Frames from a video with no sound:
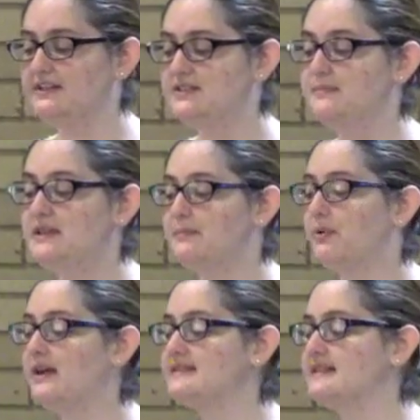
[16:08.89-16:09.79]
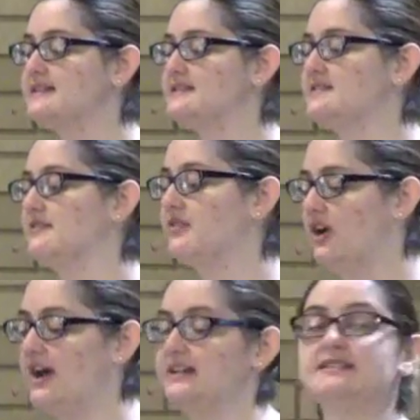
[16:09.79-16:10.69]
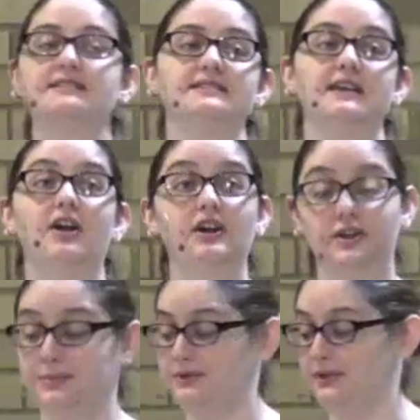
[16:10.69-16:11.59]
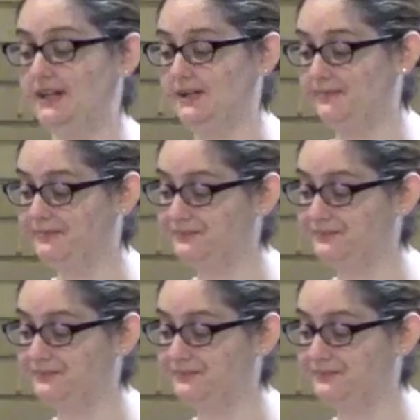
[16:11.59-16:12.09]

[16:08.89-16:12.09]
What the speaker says: to be the presence of Christ in our community.